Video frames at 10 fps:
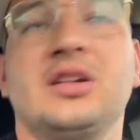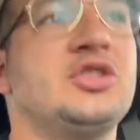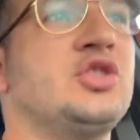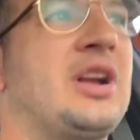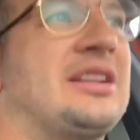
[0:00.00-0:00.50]

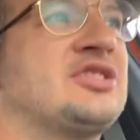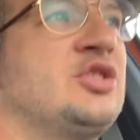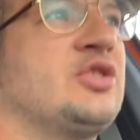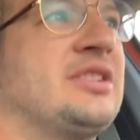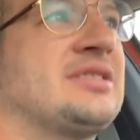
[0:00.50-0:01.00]
do you guys
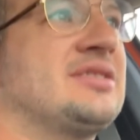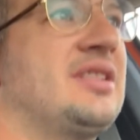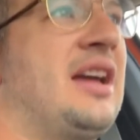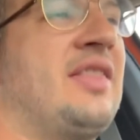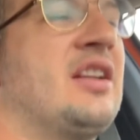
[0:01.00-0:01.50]
do this?
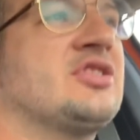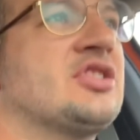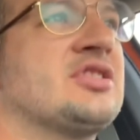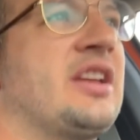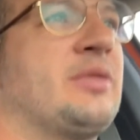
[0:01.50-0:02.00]
And they're
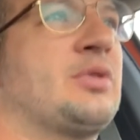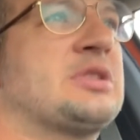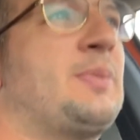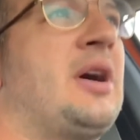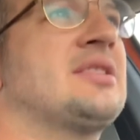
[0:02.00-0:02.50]
just like
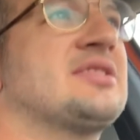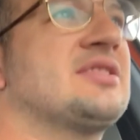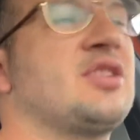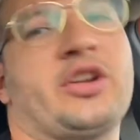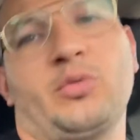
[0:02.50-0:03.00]

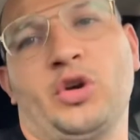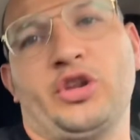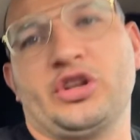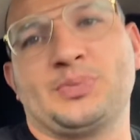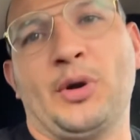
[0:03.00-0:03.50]
responses like, well,
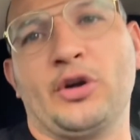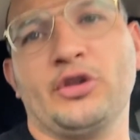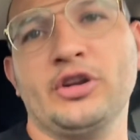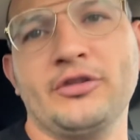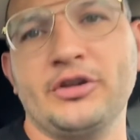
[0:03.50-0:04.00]
that's part
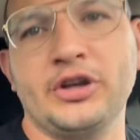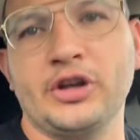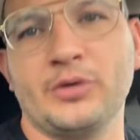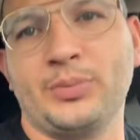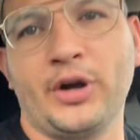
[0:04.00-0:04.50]
of living
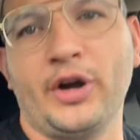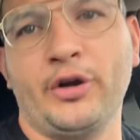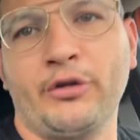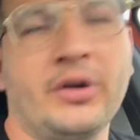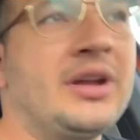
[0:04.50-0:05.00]
here,
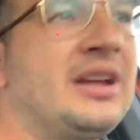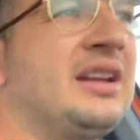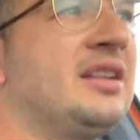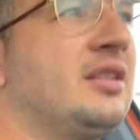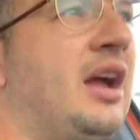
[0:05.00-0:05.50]
bro.
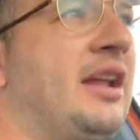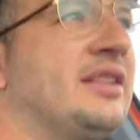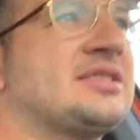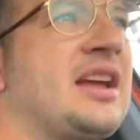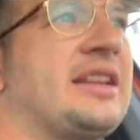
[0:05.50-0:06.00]
And
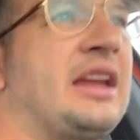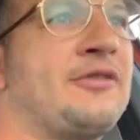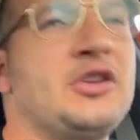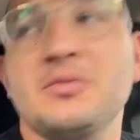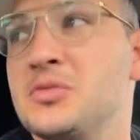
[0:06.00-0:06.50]
it's like,
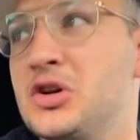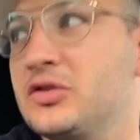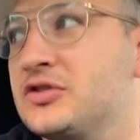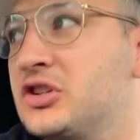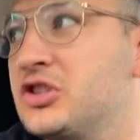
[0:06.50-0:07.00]
if you
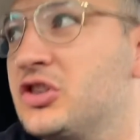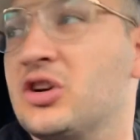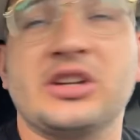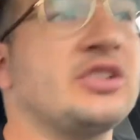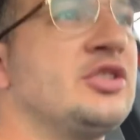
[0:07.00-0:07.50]
move to New
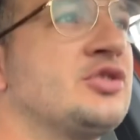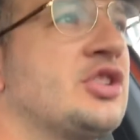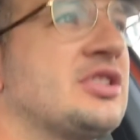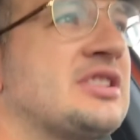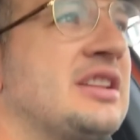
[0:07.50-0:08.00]
York, New
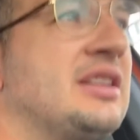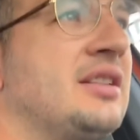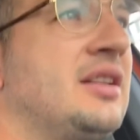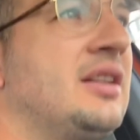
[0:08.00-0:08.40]
Jersey,